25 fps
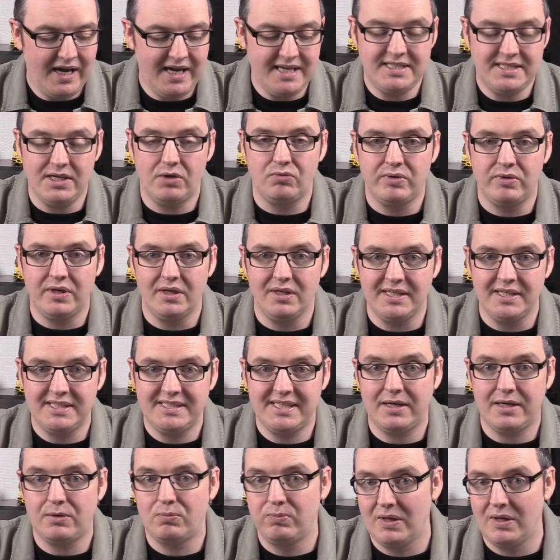Is it
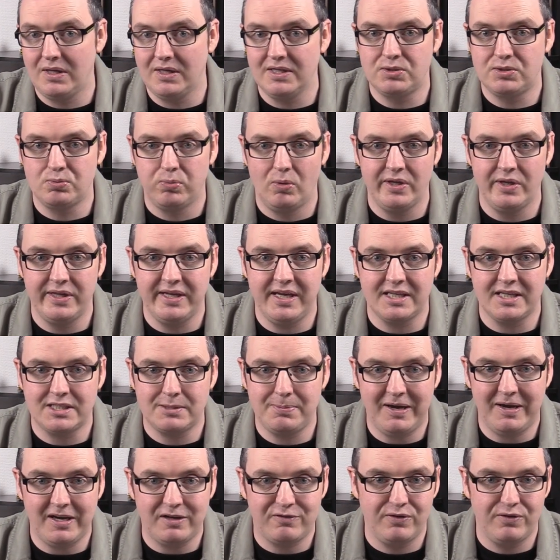realistic? Well, it's what they
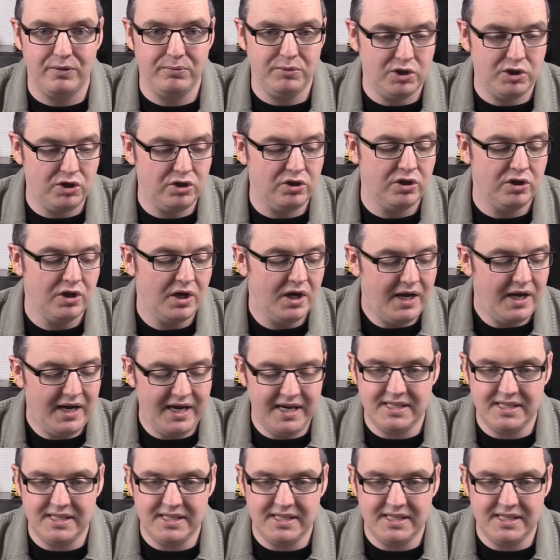expect from you.